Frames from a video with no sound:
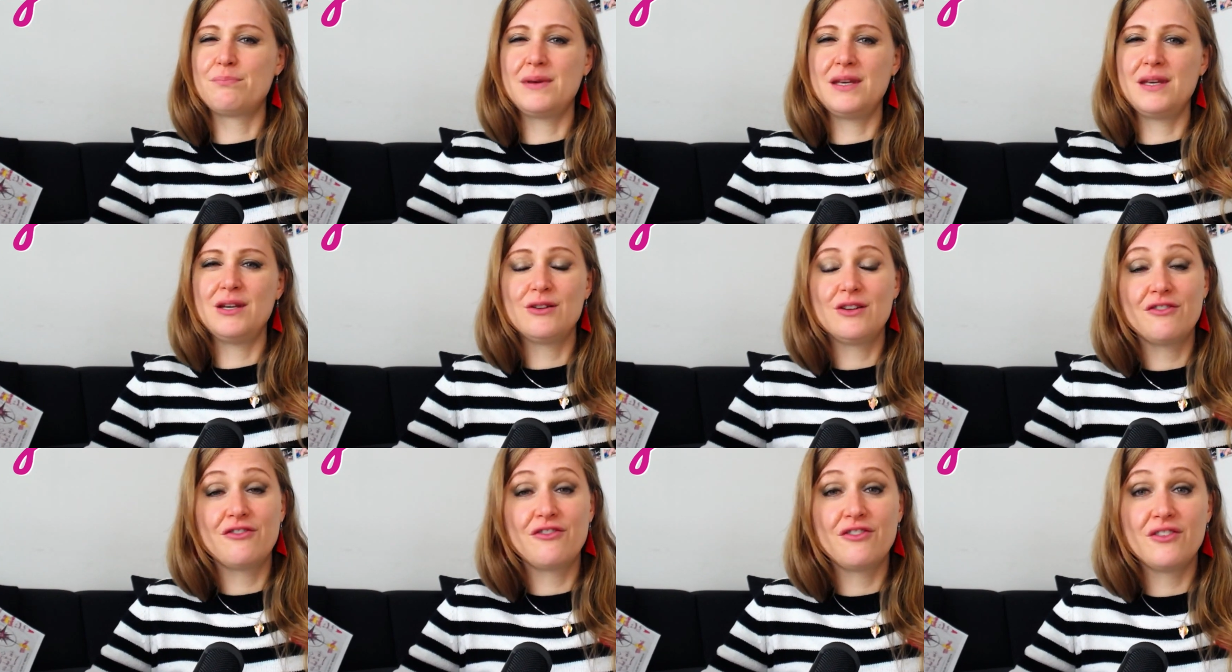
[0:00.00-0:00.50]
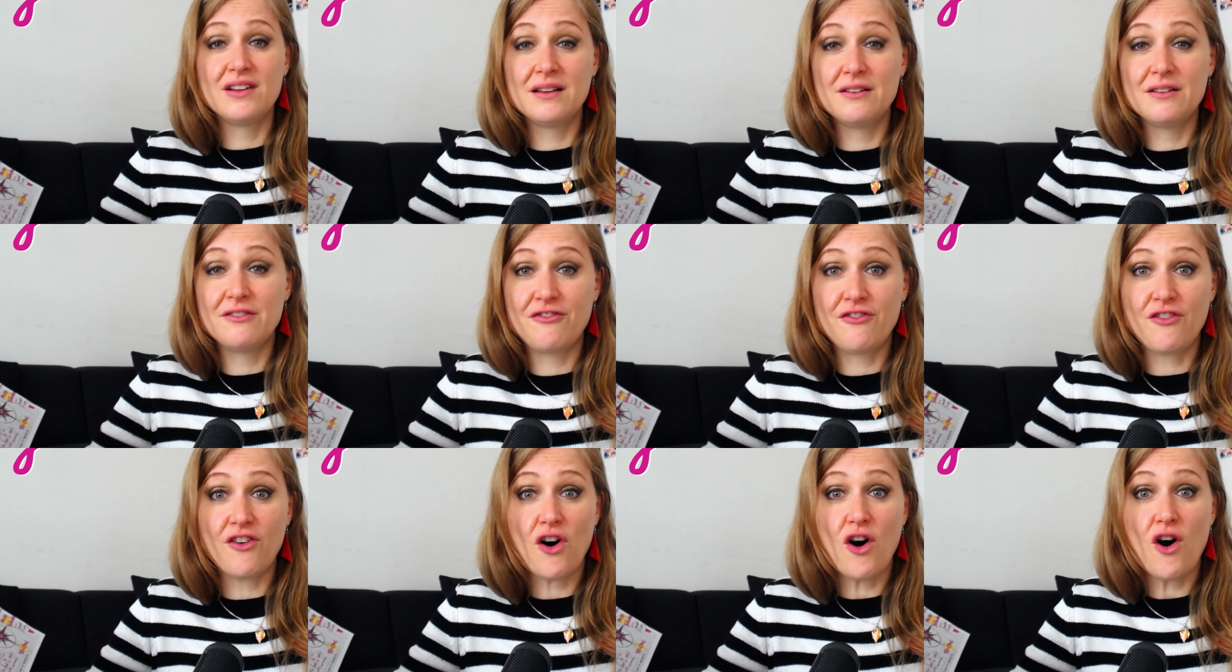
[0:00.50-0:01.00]
beautiful
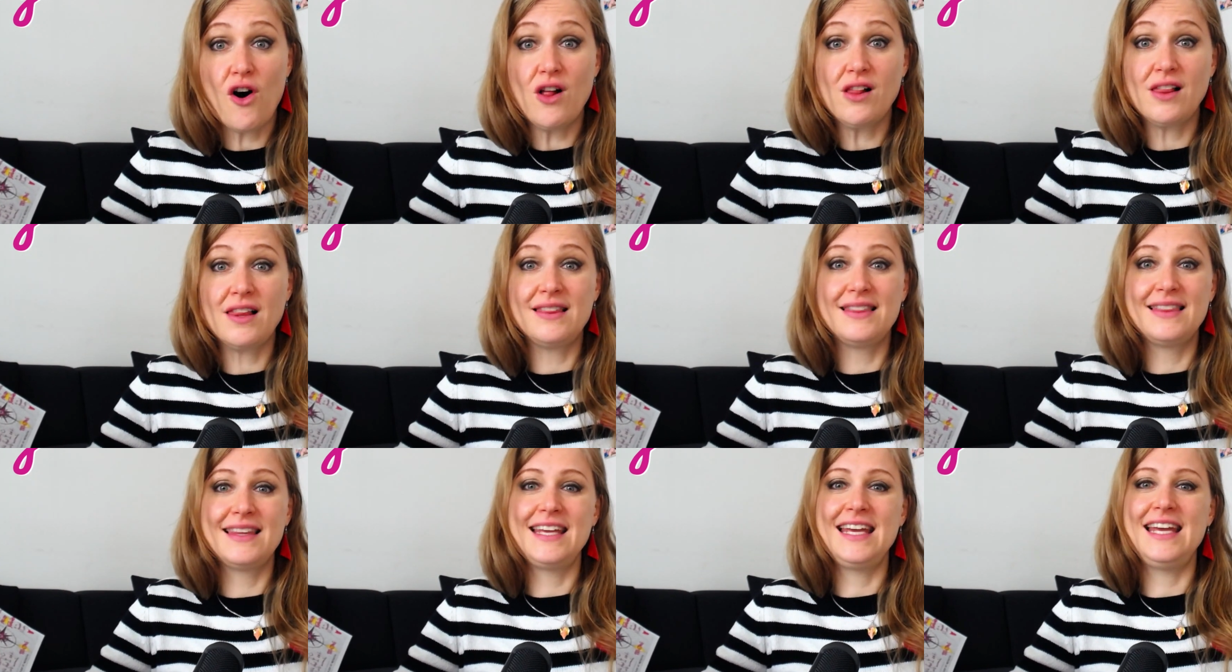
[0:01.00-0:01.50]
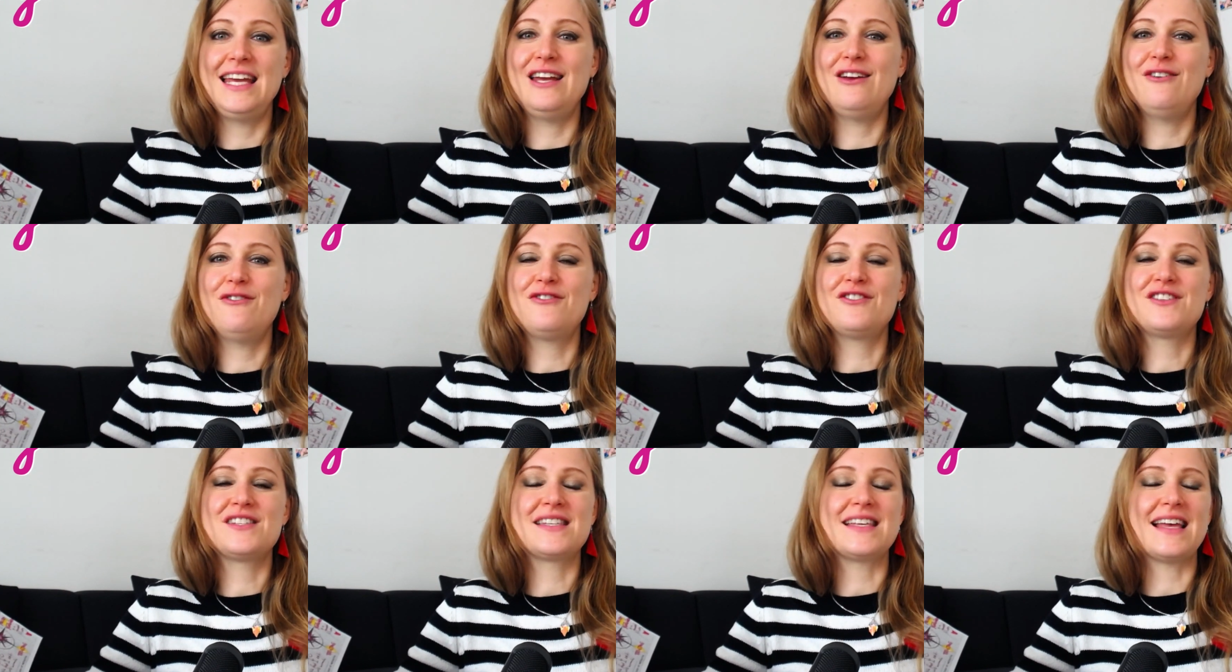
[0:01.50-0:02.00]
fall
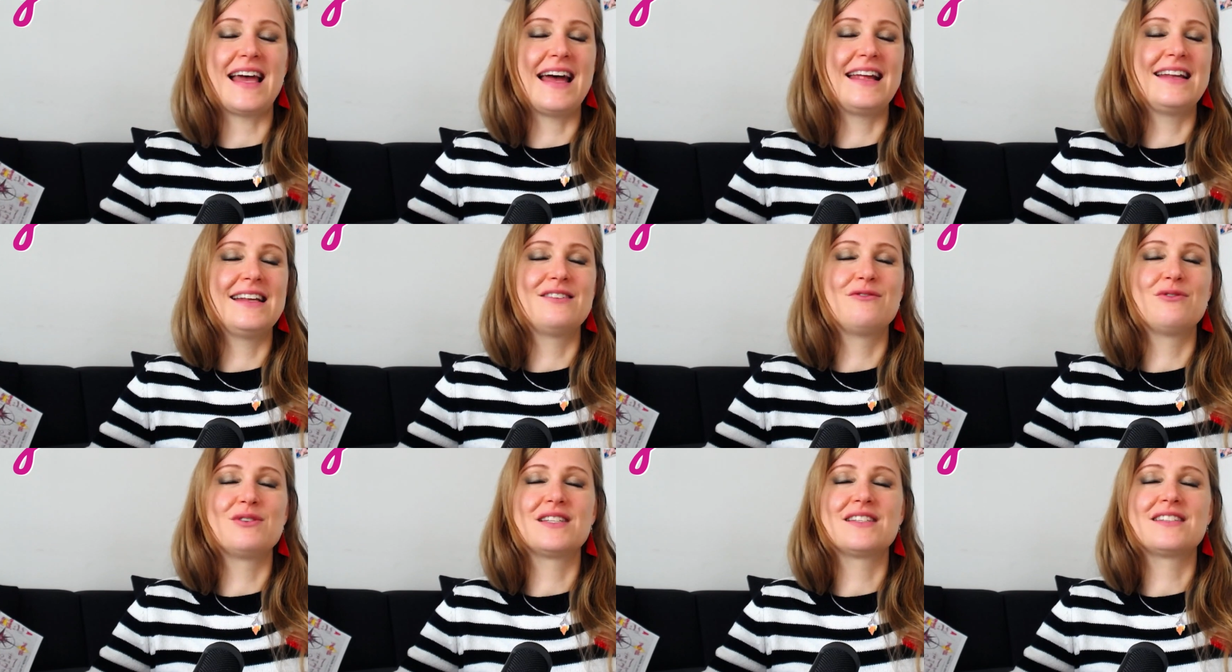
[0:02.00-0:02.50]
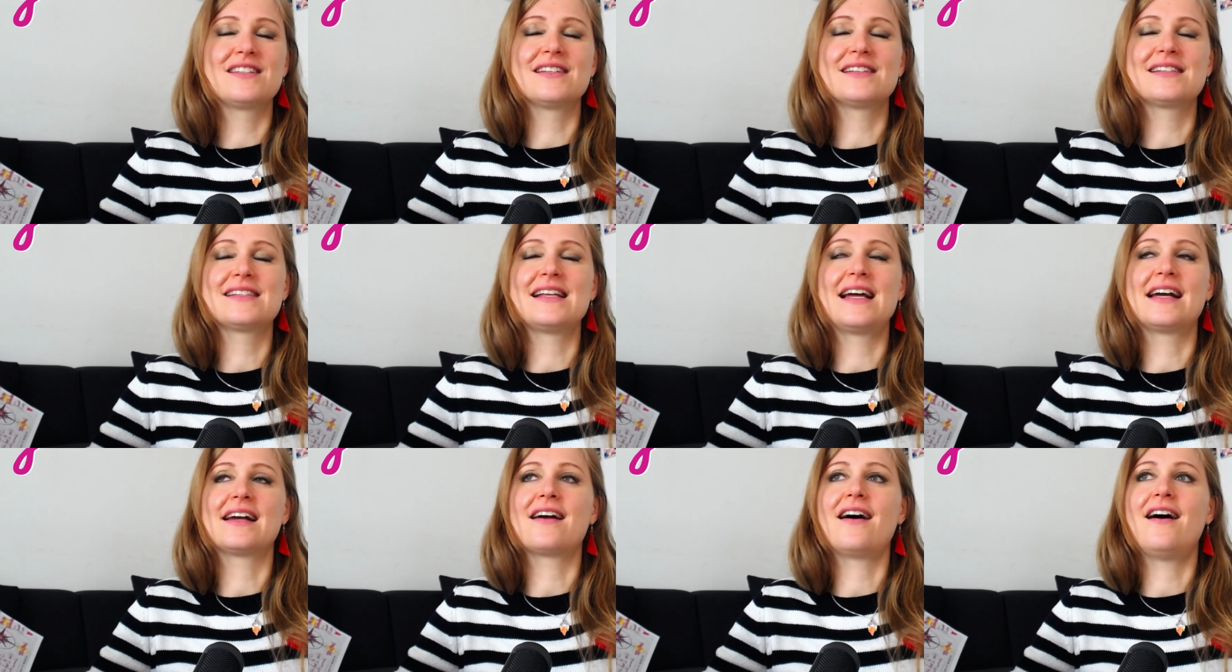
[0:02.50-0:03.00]
leaves, and it was
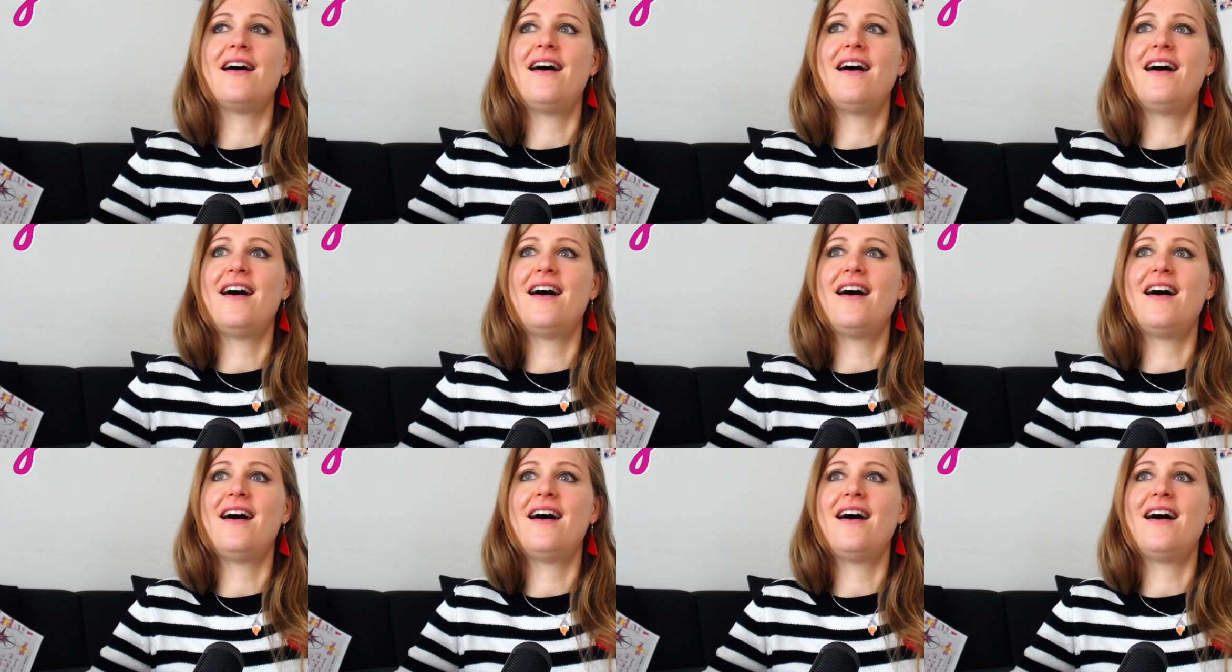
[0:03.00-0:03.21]
just like,